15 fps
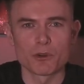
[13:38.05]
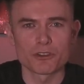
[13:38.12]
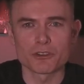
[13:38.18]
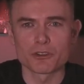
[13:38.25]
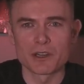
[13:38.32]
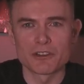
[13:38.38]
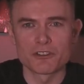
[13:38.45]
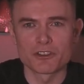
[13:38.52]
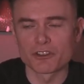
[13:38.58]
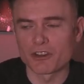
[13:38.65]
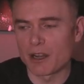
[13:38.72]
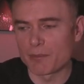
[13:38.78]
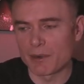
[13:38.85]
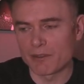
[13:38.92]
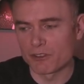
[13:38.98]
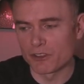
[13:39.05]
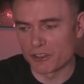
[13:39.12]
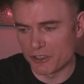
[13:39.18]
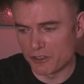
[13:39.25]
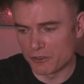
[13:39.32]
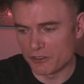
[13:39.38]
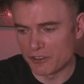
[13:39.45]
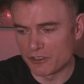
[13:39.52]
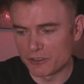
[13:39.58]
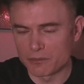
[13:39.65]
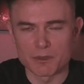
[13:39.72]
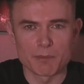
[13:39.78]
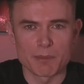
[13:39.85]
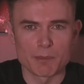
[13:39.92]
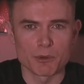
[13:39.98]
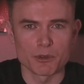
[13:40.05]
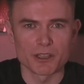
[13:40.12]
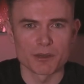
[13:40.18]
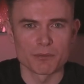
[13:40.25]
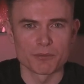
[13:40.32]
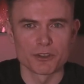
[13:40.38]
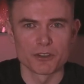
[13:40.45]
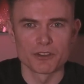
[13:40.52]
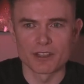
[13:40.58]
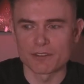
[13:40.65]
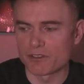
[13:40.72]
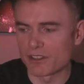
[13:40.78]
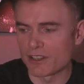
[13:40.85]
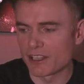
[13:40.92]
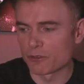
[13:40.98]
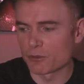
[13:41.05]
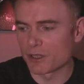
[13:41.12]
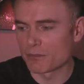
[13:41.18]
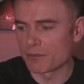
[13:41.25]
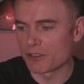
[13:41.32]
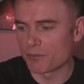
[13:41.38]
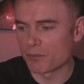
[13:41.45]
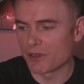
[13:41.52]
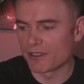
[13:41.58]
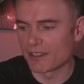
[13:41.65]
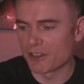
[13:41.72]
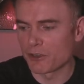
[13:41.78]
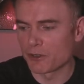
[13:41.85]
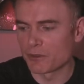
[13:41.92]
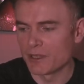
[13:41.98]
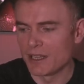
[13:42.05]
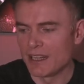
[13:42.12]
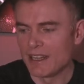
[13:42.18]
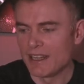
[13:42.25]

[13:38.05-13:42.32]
Just go on Instagram and have a look, and you'll see so many people that are doing different things with them. It's pretty cool.